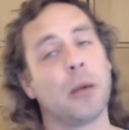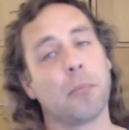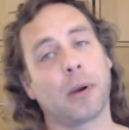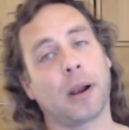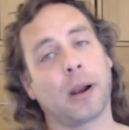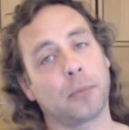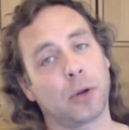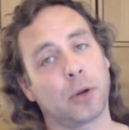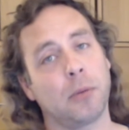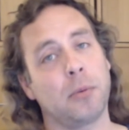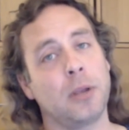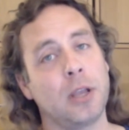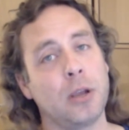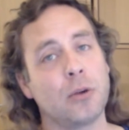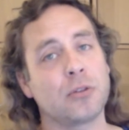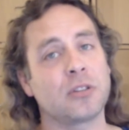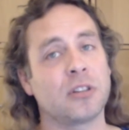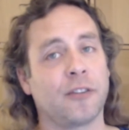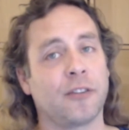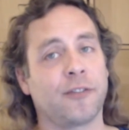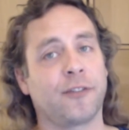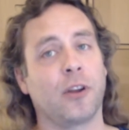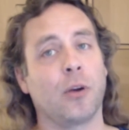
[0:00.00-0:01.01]
but I'm going to be
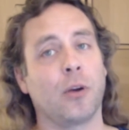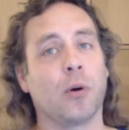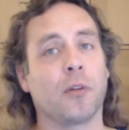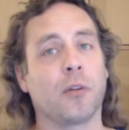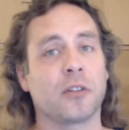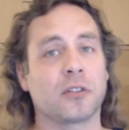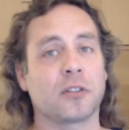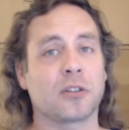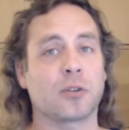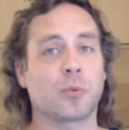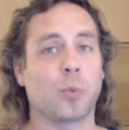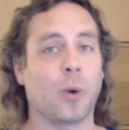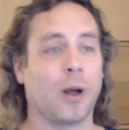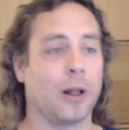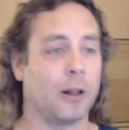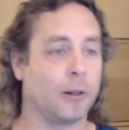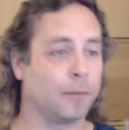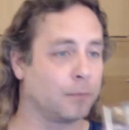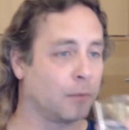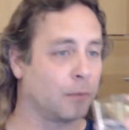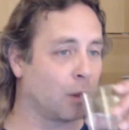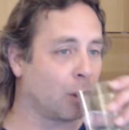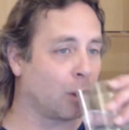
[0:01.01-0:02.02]
using a few others as
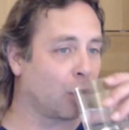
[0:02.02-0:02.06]
well.